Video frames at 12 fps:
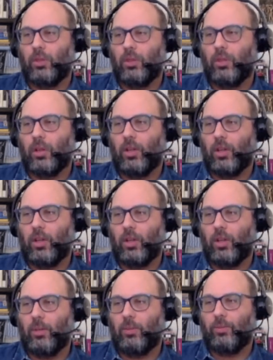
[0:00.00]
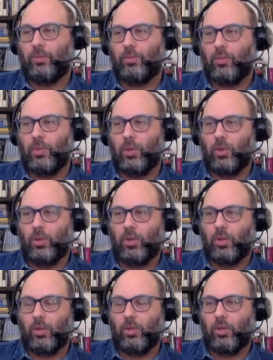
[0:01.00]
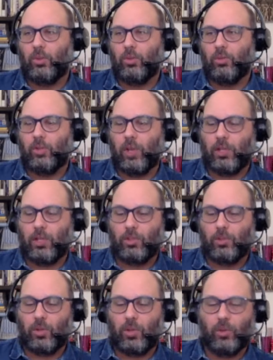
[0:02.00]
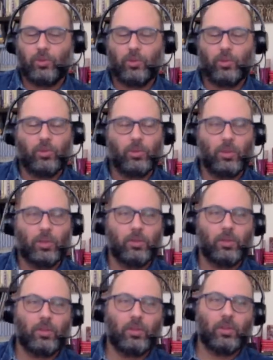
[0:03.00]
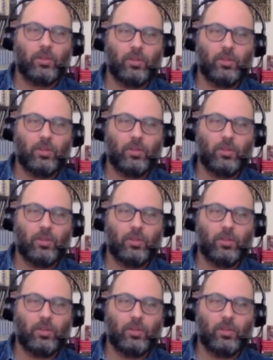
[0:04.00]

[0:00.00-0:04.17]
Uh, in terms of knowledge, we're always going to be limited.